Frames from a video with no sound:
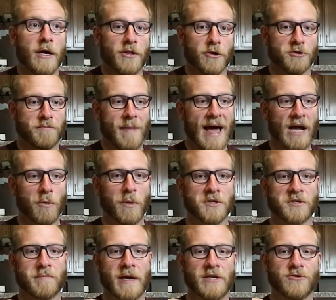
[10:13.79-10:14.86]
Those magwell
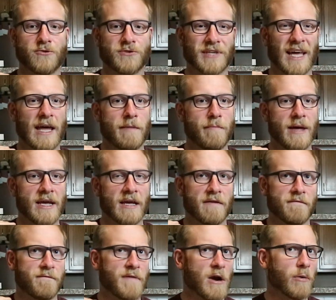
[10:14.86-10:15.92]
spacers can make
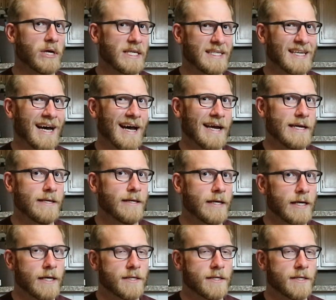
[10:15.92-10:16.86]
it very tight